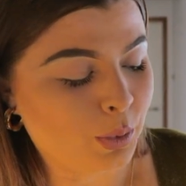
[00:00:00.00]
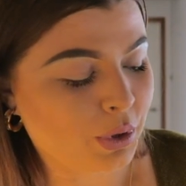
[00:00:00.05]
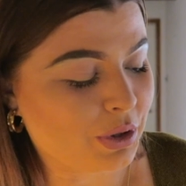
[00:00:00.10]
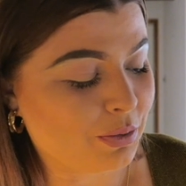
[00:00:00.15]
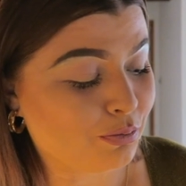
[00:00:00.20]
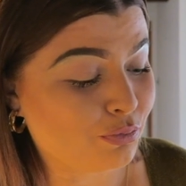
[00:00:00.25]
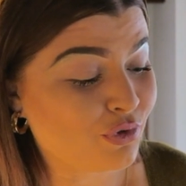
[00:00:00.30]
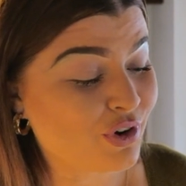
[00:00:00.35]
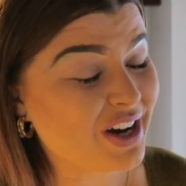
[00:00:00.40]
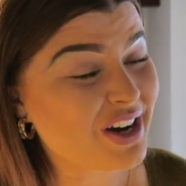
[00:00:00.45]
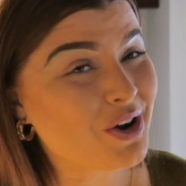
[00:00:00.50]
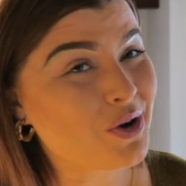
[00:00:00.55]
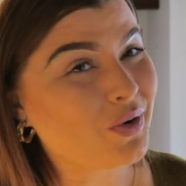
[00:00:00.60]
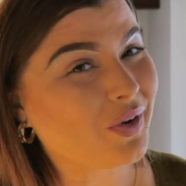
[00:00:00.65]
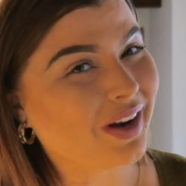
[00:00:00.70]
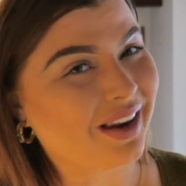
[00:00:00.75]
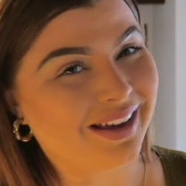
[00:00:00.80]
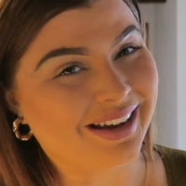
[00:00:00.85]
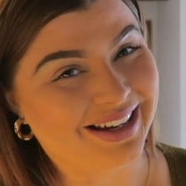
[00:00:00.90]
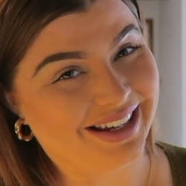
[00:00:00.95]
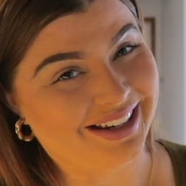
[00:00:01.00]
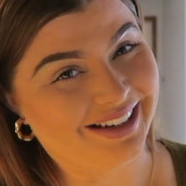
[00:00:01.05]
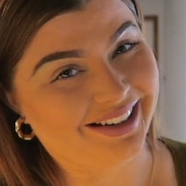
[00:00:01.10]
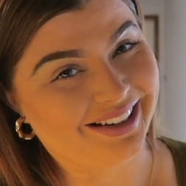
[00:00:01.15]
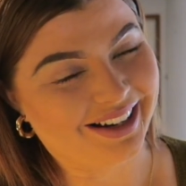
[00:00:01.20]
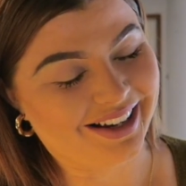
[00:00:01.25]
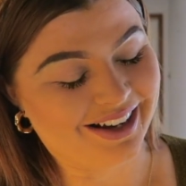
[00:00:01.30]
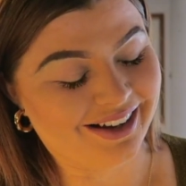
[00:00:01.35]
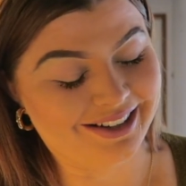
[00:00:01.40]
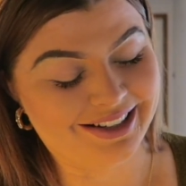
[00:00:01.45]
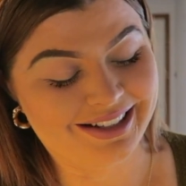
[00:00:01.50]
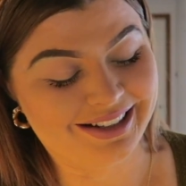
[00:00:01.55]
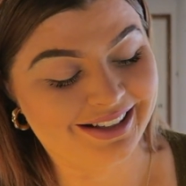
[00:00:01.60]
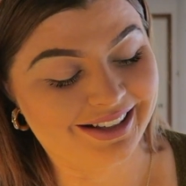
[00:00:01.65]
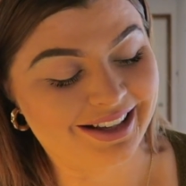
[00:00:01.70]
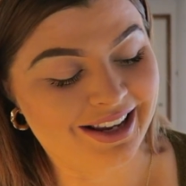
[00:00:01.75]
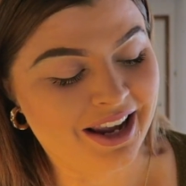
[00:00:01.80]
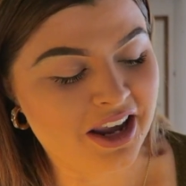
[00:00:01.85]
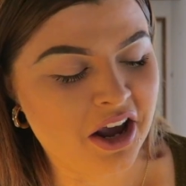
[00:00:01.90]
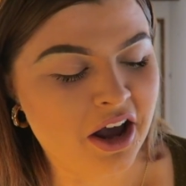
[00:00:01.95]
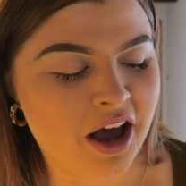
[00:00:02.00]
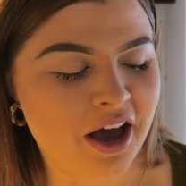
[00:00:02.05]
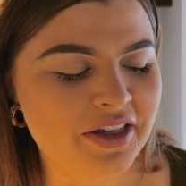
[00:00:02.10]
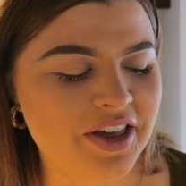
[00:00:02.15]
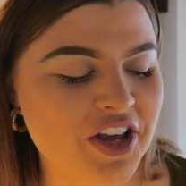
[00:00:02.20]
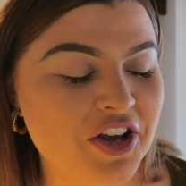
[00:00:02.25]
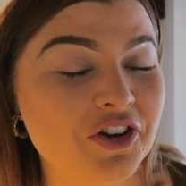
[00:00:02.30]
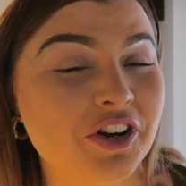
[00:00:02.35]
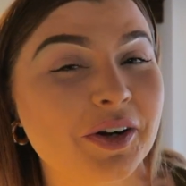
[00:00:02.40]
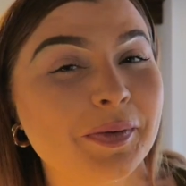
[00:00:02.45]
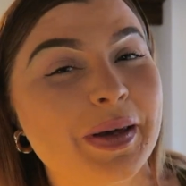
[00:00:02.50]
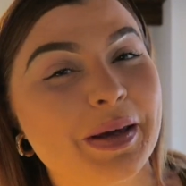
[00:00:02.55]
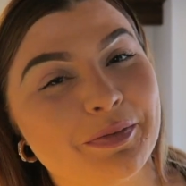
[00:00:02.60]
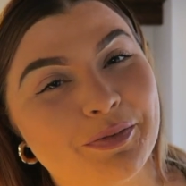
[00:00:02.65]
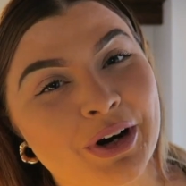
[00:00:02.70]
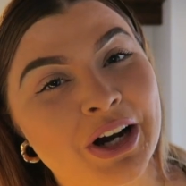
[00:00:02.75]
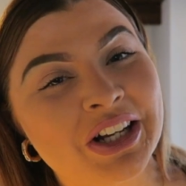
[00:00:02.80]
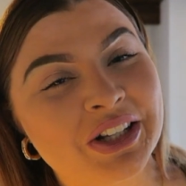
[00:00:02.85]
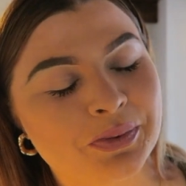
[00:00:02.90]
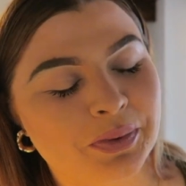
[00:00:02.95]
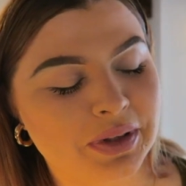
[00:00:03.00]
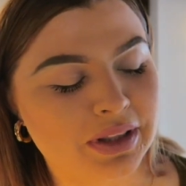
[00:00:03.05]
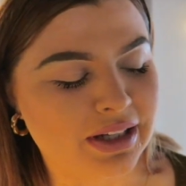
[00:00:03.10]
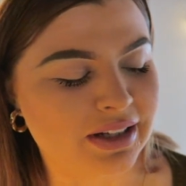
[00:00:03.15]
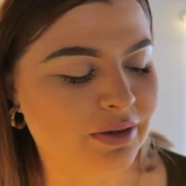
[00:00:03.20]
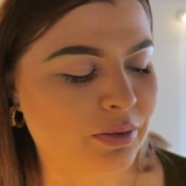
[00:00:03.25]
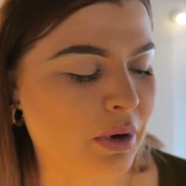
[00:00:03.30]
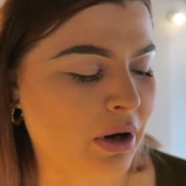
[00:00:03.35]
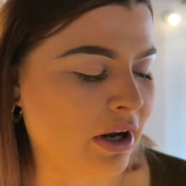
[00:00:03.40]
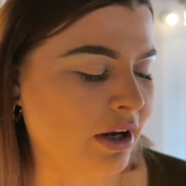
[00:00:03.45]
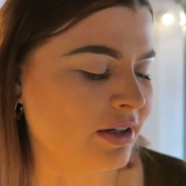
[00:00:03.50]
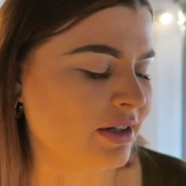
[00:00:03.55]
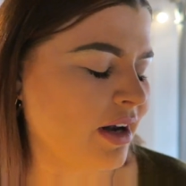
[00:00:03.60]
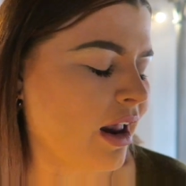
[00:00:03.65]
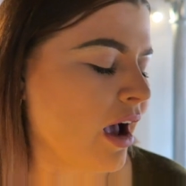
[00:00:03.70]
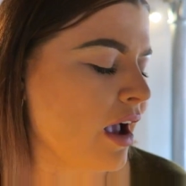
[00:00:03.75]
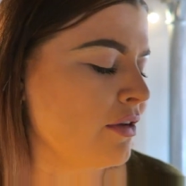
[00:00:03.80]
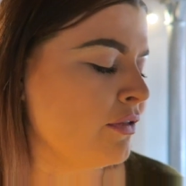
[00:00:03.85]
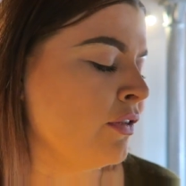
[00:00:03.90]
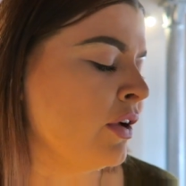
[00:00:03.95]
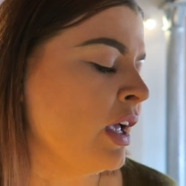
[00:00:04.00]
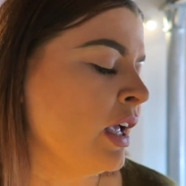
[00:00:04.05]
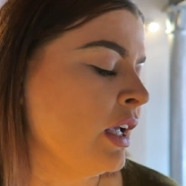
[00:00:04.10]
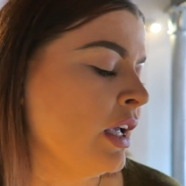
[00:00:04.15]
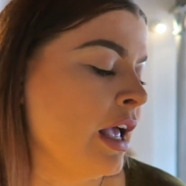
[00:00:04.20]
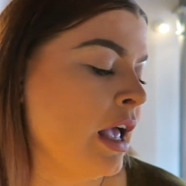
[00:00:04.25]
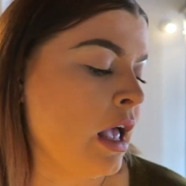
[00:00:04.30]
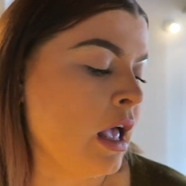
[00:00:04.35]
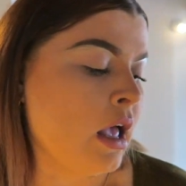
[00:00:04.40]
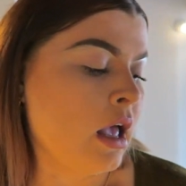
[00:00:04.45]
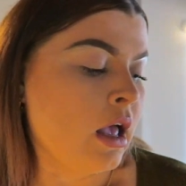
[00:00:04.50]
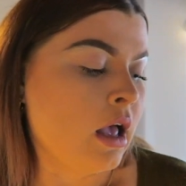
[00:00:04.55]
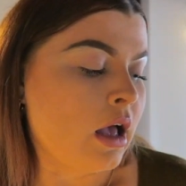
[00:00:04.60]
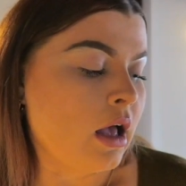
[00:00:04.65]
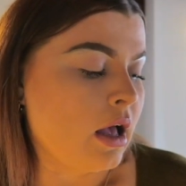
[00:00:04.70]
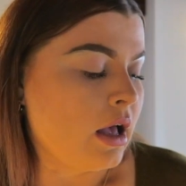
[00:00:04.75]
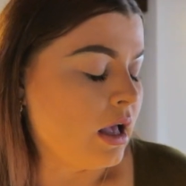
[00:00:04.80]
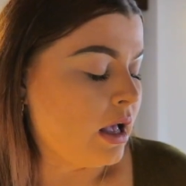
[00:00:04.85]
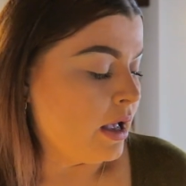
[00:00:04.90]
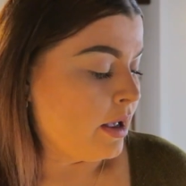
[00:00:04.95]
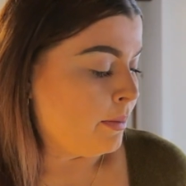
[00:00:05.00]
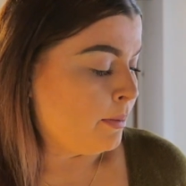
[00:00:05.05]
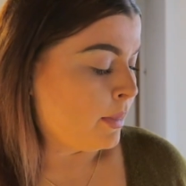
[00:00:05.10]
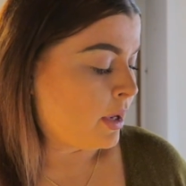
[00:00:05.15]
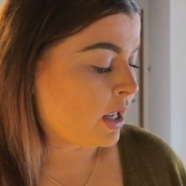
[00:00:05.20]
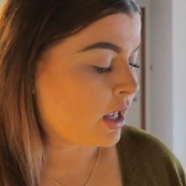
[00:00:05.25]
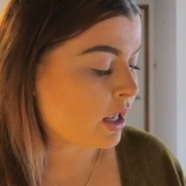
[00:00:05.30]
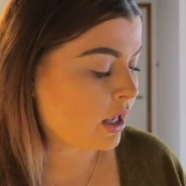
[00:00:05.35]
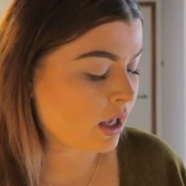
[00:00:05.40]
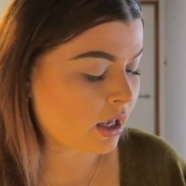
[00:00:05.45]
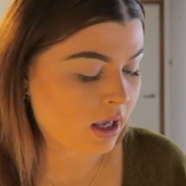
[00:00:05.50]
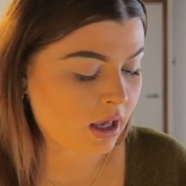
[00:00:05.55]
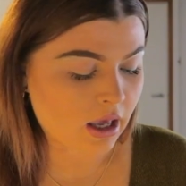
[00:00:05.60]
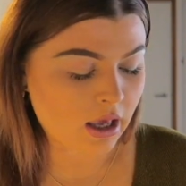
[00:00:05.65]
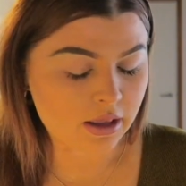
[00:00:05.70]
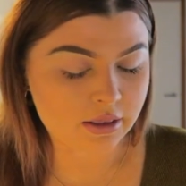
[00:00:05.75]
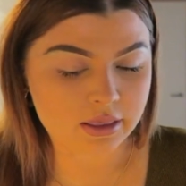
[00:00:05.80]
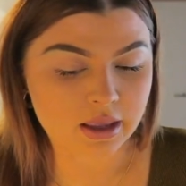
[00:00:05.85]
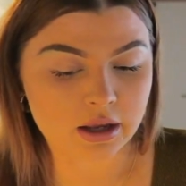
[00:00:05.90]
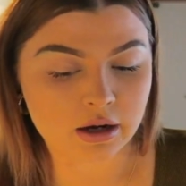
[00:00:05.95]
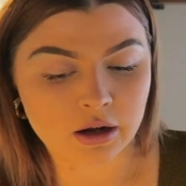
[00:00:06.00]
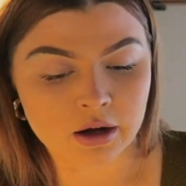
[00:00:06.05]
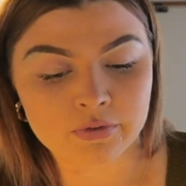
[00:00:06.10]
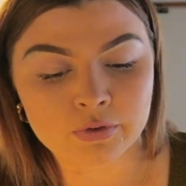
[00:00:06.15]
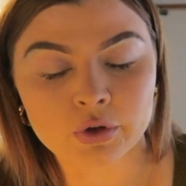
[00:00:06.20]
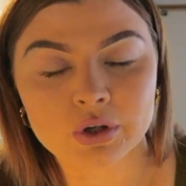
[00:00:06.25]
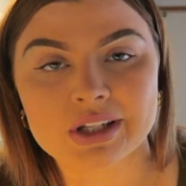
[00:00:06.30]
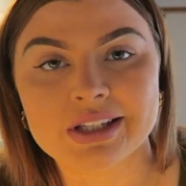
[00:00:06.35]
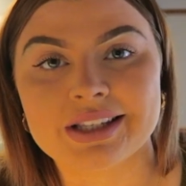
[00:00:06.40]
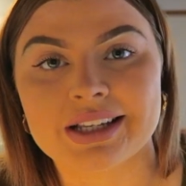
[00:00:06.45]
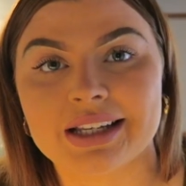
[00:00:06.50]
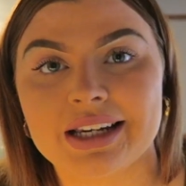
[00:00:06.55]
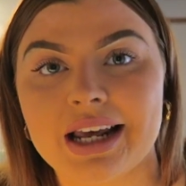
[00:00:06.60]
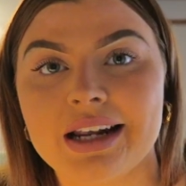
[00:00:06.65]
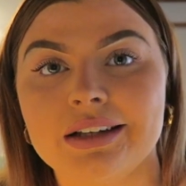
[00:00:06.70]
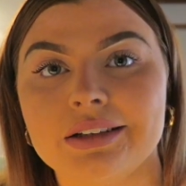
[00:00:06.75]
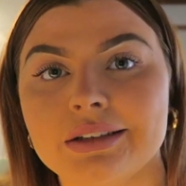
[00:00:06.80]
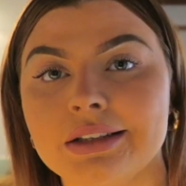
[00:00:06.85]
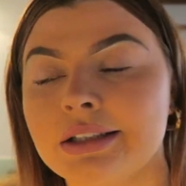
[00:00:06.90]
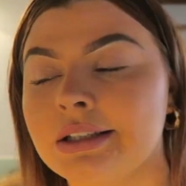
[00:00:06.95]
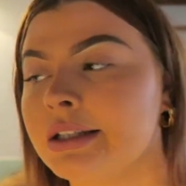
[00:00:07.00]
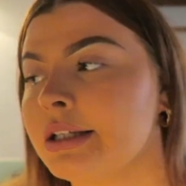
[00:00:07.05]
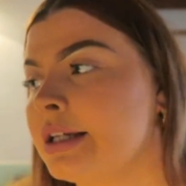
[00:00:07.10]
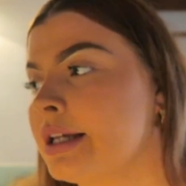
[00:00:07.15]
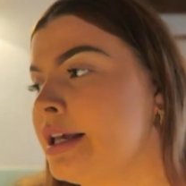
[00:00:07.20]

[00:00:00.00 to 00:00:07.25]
with a pretty cool client, guys. I think you're gonna be impressed when this one goes live. And then I've got a skedaddle.